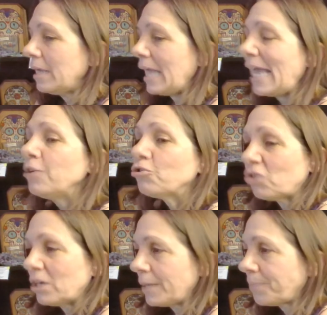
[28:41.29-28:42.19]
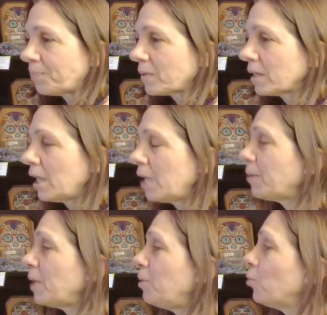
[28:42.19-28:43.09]
energy, it
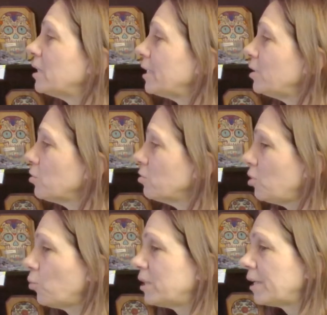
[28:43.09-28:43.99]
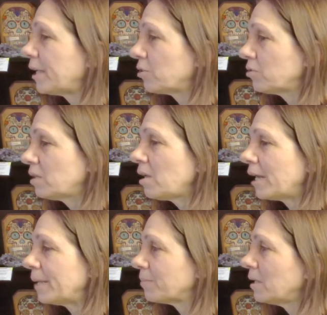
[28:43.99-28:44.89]
might be one that you'll deal with another
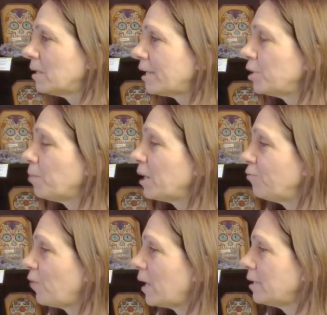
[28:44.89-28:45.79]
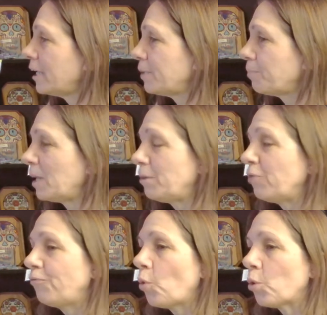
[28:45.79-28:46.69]
time. And you might find like maybe
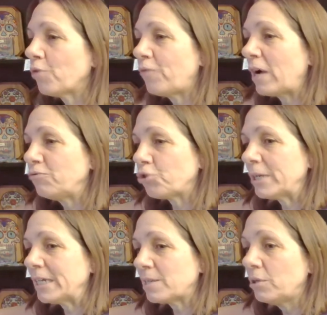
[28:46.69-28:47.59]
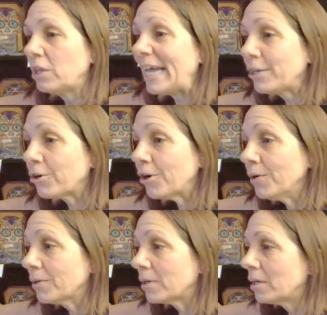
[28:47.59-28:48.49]
four or five journeys
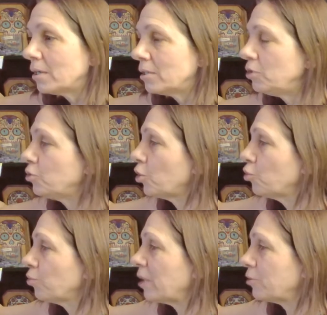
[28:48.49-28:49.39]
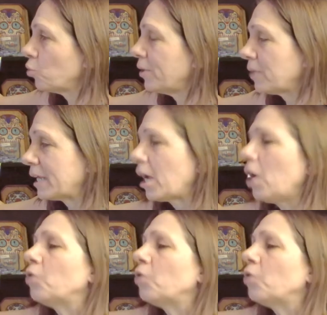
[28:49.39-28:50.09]
later, you go through that door and you're like, oh,